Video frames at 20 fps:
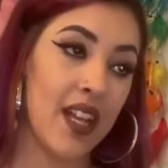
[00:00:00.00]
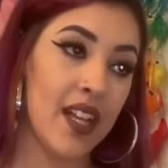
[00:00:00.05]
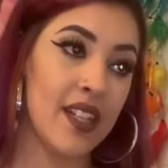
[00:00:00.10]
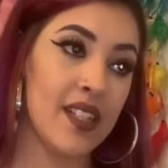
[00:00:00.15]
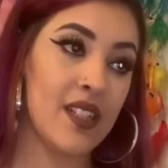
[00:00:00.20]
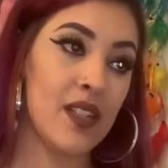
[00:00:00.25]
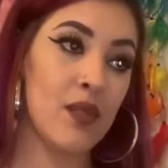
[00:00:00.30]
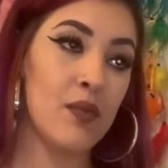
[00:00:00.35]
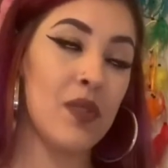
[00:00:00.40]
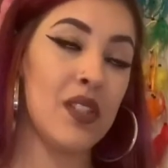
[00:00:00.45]

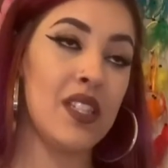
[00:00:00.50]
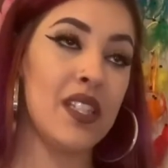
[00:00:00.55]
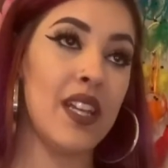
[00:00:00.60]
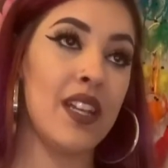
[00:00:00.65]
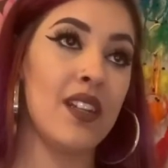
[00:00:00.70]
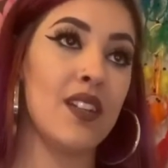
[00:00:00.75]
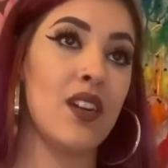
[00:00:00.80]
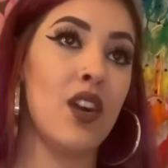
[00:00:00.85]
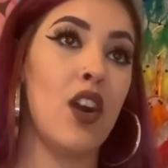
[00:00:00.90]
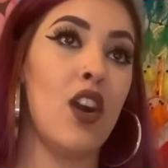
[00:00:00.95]
It's almost
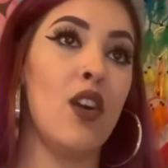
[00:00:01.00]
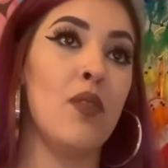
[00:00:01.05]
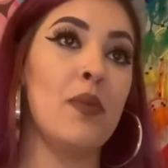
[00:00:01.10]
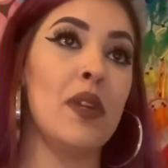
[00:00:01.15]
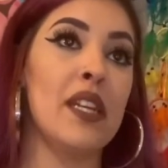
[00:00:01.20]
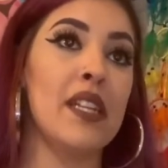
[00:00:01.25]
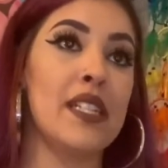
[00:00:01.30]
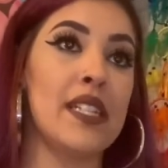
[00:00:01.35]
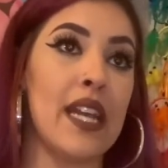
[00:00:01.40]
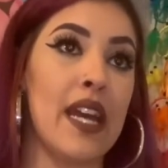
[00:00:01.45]
like
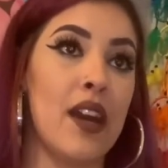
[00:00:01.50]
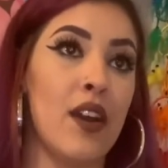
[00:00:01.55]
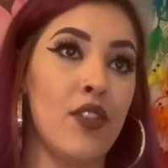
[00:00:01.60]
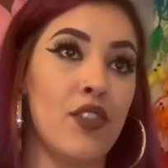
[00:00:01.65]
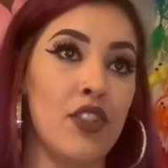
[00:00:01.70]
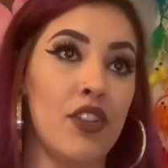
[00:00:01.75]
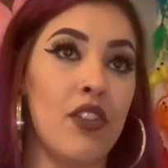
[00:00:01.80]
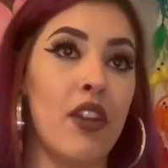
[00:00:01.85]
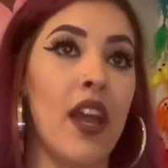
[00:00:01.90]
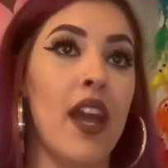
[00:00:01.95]
calming
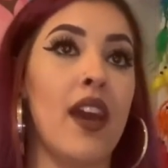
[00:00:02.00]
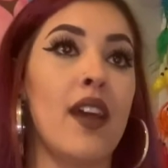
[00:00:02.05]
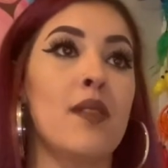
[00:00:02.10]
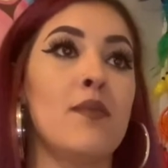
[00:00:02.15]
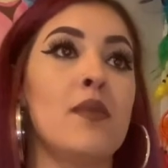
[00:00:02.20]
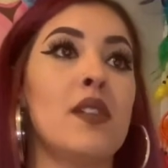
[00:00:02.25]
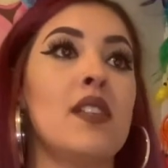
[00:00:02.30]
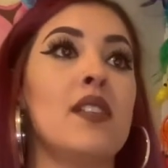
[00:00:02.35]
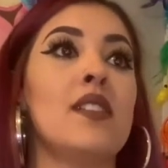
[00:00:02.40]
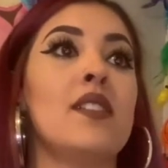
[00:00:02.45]
down your
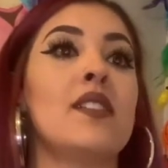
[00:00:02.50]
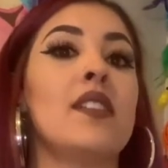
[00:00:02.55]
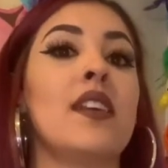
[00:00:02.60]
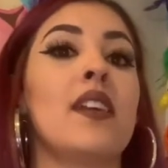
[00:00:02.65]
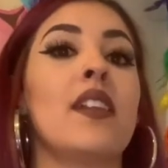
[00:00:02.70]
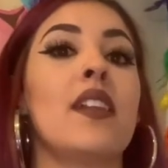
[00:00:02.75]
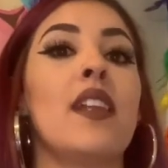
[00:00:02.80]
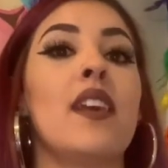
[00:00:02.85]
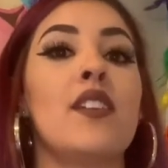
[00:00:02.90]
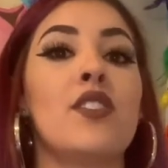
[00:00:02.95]

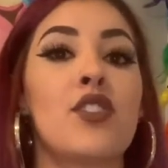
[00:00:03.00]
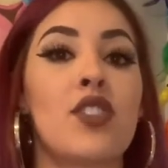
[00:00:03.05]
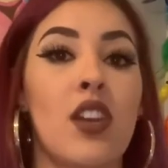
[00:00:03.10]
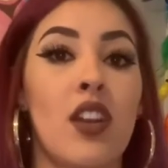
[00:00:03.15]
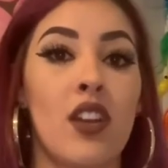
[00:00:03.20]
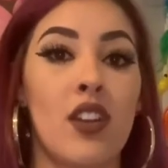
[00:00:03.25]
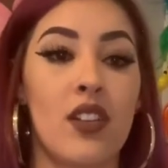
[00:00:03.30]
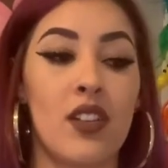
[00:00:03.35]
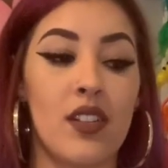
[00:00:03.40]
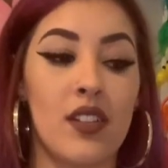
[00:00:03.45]
animalistic
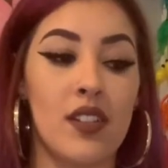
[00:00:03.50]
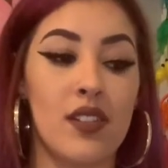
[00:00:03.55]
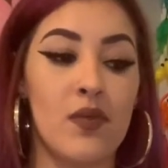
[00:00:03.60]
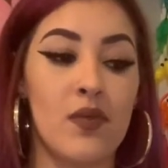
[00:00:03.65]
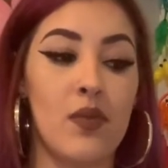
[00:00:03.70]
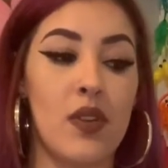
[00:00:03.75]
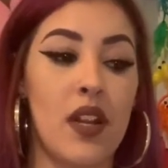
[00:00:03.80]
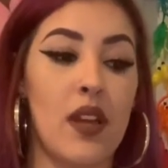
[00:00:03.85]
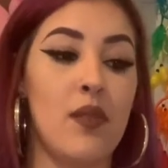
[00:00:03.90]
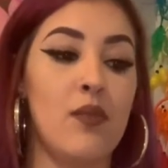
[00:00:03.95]
nature is
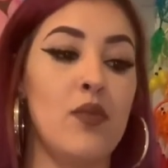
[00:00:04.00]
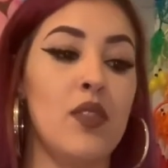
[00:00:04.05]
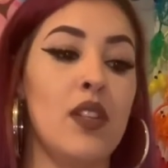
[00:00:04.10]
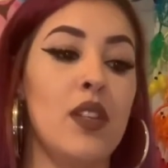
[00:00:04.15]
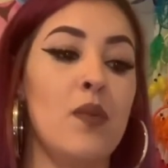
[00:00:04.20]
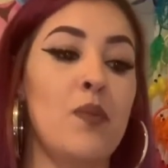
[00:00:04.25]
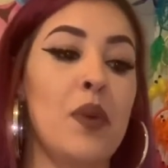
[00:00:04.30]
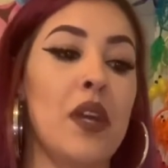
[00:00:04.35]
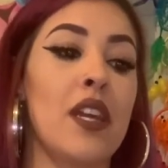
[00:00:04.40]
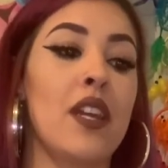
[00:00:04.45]
what I'm
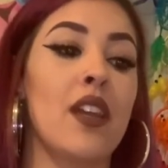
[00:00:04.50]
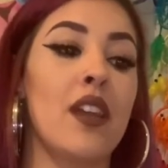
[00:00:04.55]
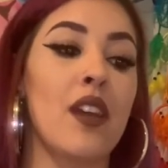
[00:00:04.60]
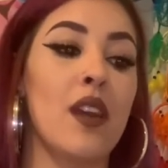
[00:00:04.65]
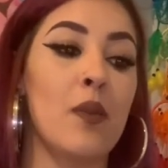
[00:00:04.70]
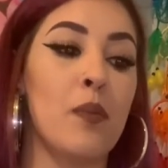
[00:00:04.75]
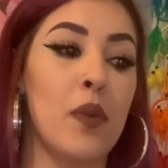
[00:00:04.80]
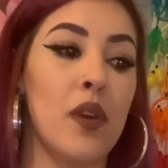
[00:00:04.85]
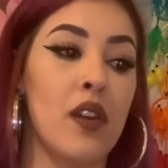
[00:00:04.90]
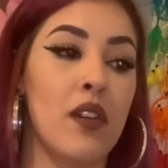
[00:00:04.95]
really picking
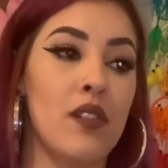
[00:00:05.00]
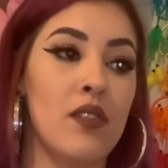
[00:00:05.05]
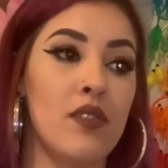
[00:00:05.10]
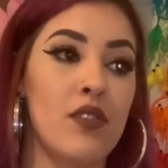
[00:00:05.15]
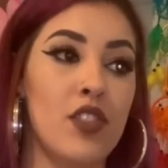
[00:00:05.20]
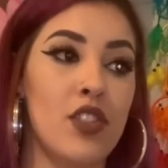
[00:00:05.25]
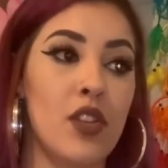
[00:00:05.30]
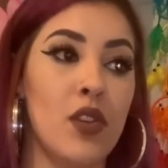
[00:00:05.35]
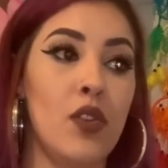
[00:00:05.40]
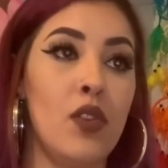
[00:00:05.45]
up on,
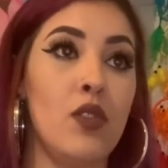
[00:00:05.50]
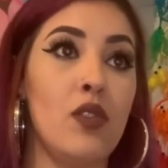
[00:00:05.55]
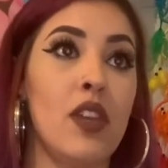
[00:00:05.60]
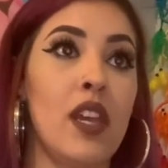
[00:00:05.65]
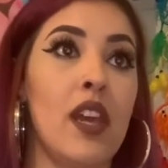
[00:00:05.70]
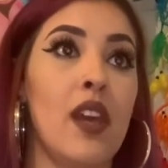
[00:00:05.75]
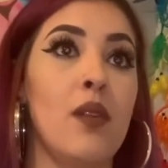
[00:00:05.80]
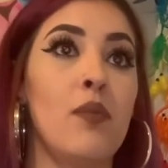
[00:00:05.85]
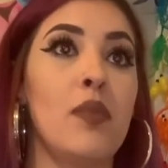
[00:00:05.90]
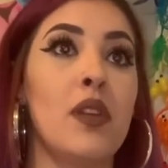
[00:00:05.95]
so you
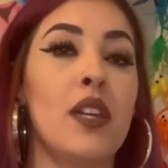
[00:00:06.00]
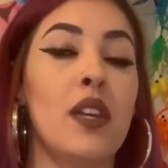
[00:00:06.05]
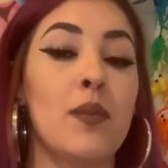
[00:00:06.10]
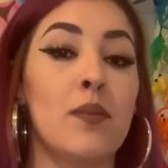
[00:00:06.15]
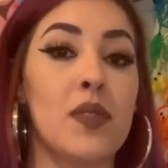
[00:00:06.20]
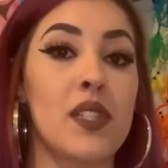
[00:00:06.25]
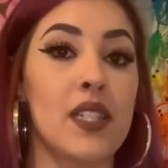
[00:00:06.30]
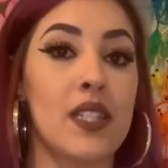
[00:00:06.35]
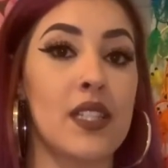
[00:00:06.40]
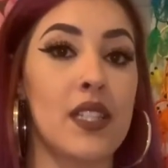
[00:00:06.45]
can become
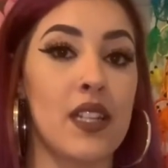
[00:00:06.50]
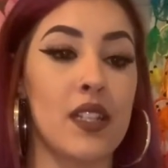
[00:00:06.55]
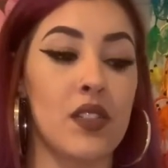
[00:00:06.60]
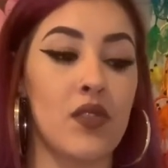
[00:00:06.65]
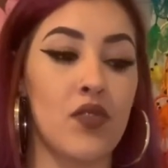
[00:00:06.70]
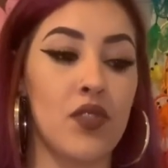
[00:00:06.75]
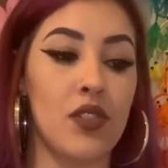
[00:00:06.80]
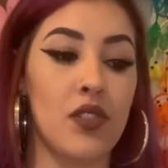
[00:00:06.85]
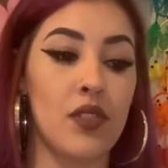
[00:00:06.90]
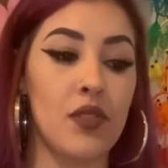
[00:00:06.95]

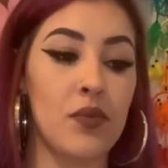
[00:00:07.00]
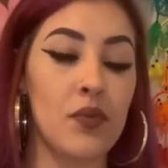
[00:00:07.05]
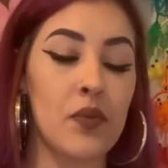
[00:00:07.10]
successful.